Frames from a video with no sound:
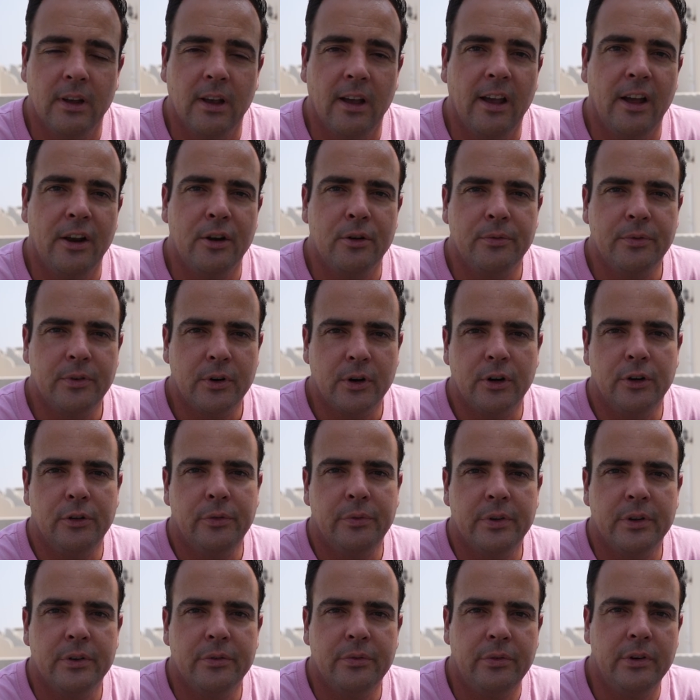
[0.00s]
And of course
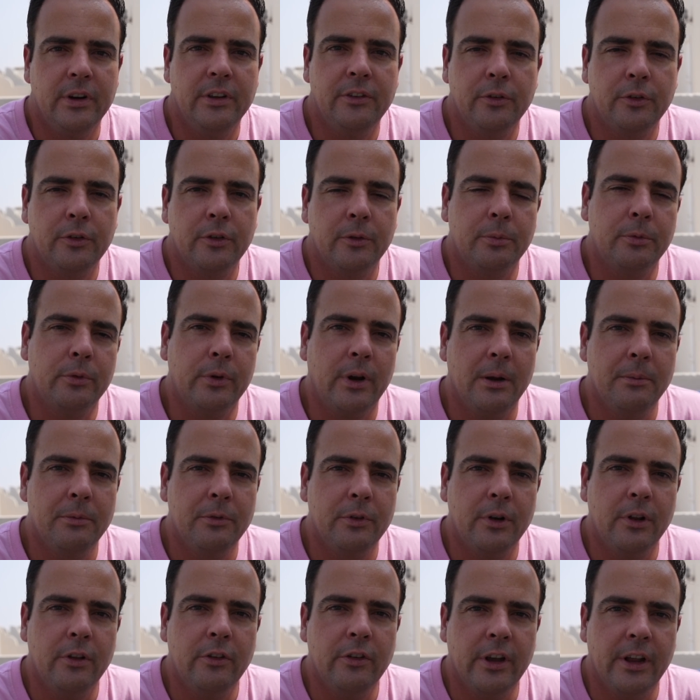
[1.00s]
feel free to subscribe
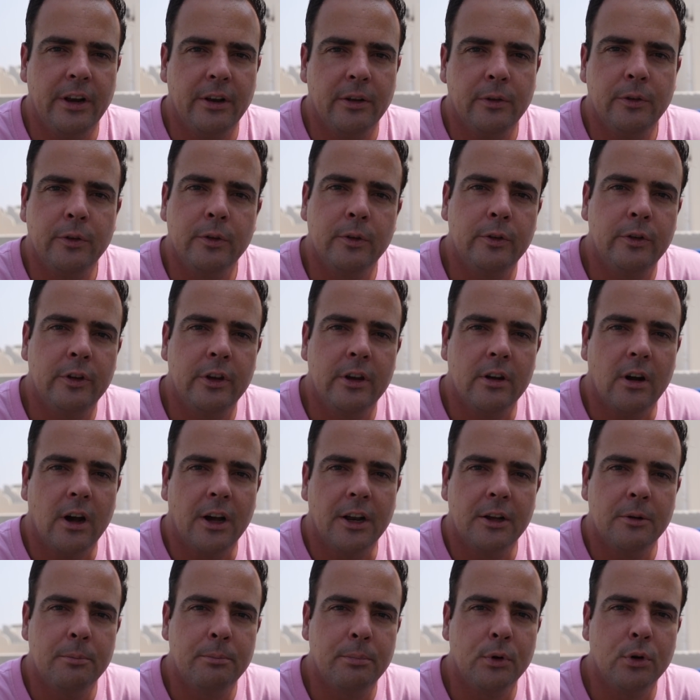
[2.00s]
to the channel to see
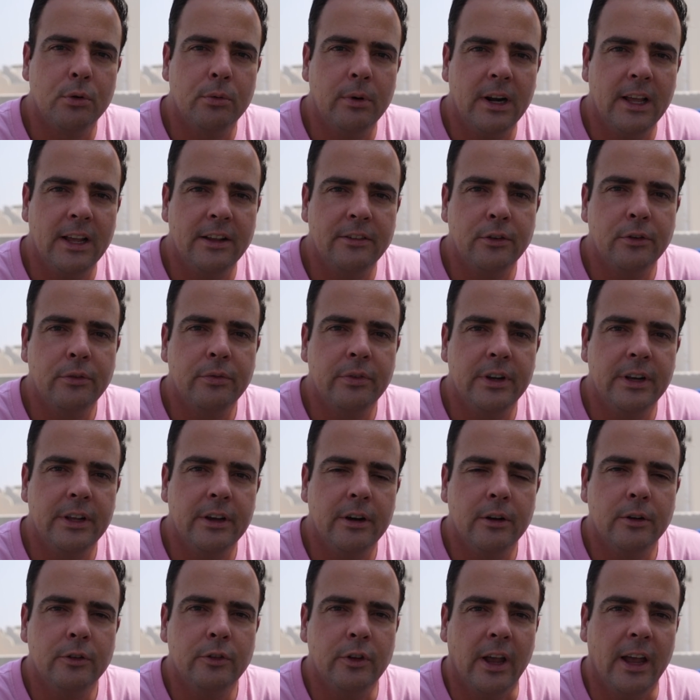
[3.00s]
other pool related
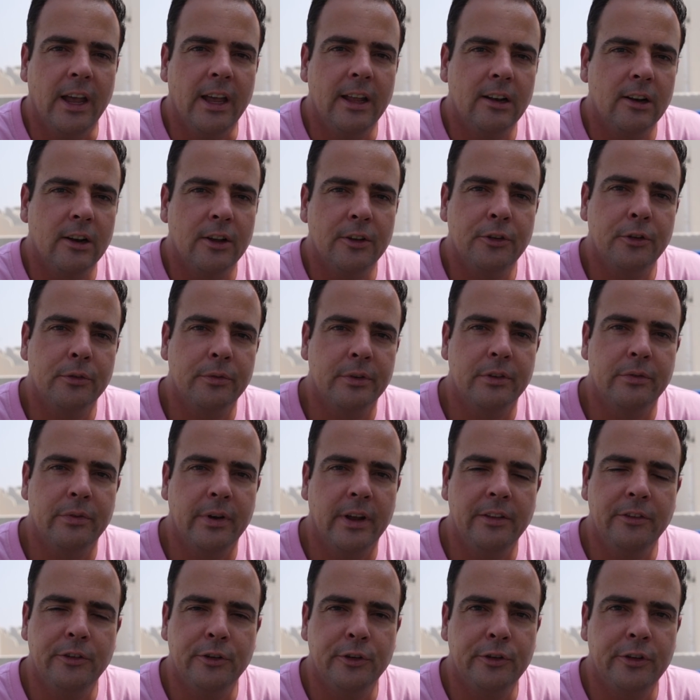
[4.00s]
videos and lots of
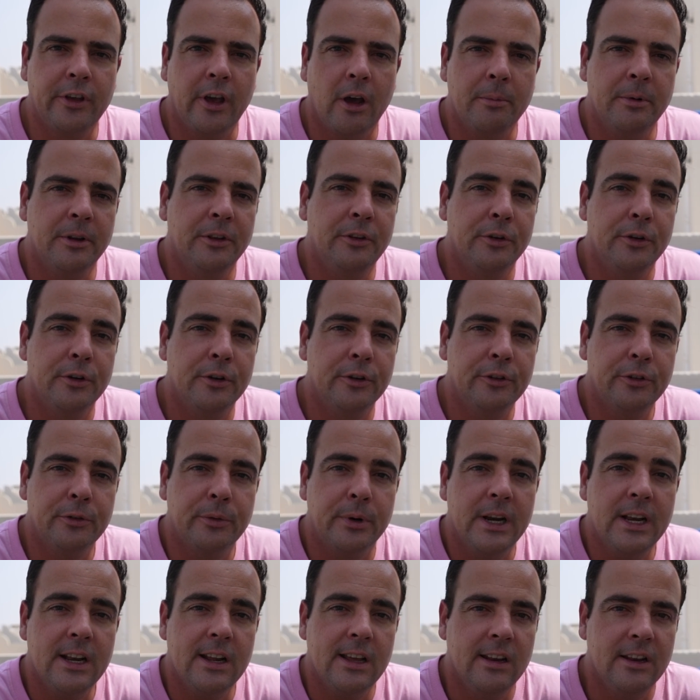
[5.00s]
adventures coming to your
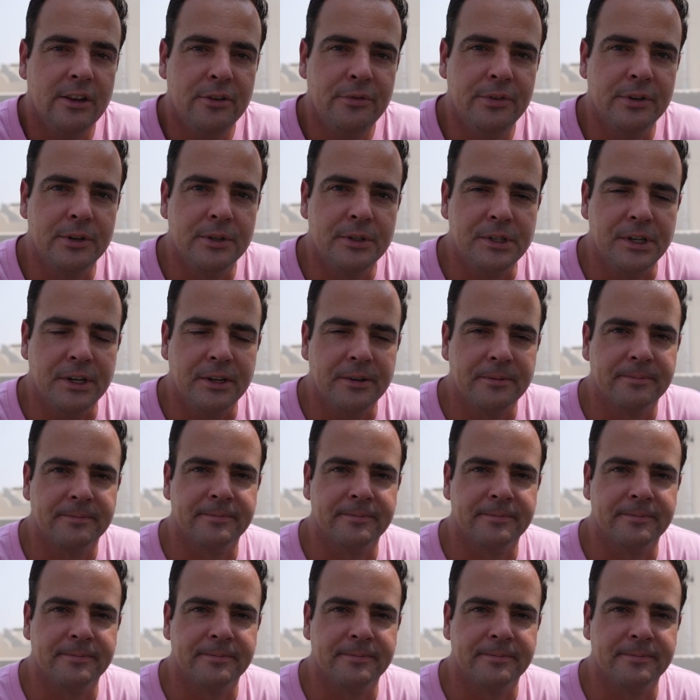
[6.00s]
screen in the future.